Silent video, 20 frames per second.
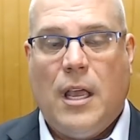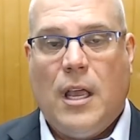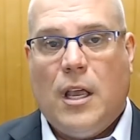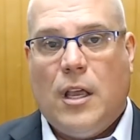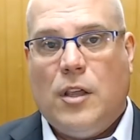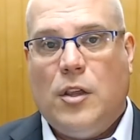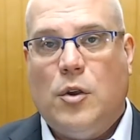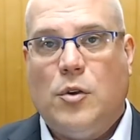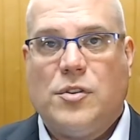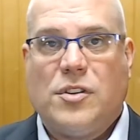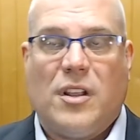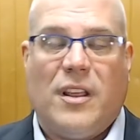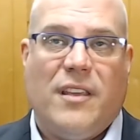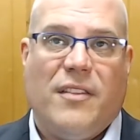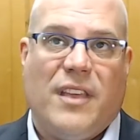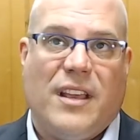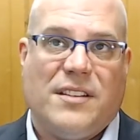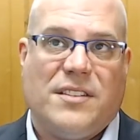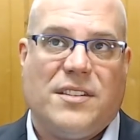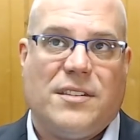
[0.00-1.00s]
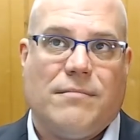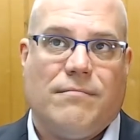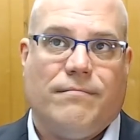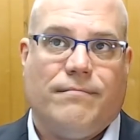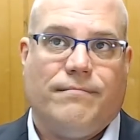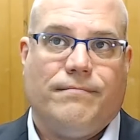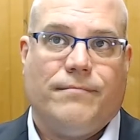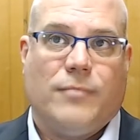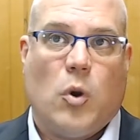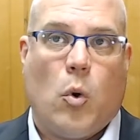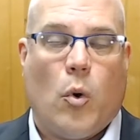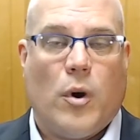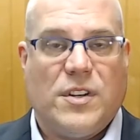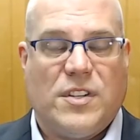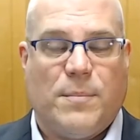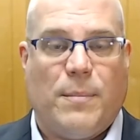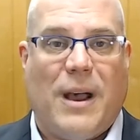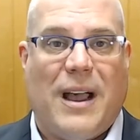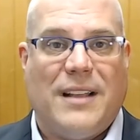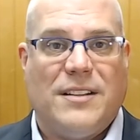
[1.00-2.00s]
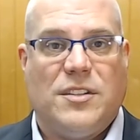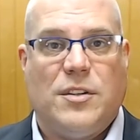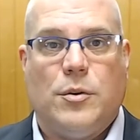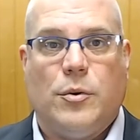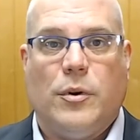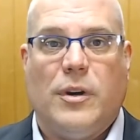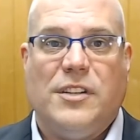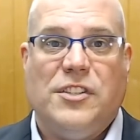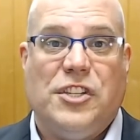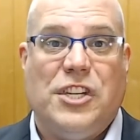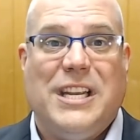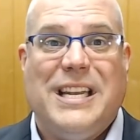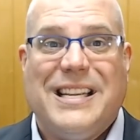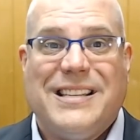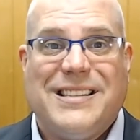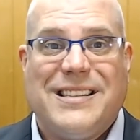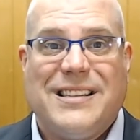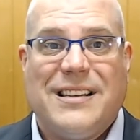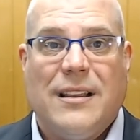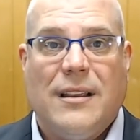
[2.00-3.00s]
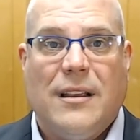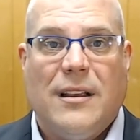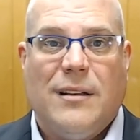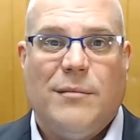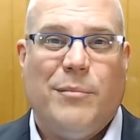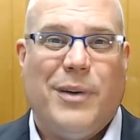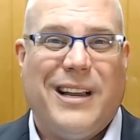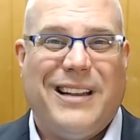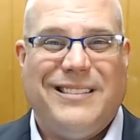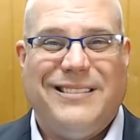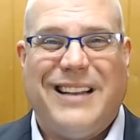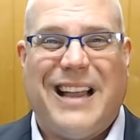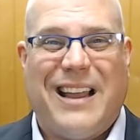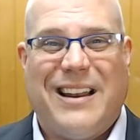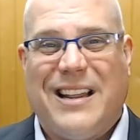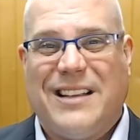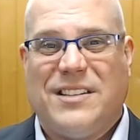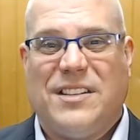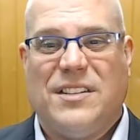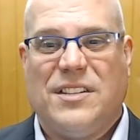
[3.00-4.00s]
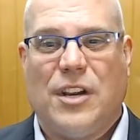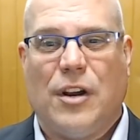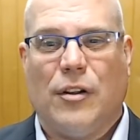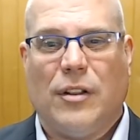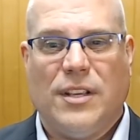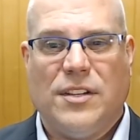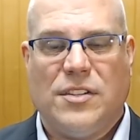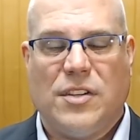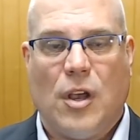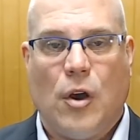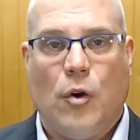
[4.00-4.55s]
Usually this corresponds to a genus, but not necessarily so.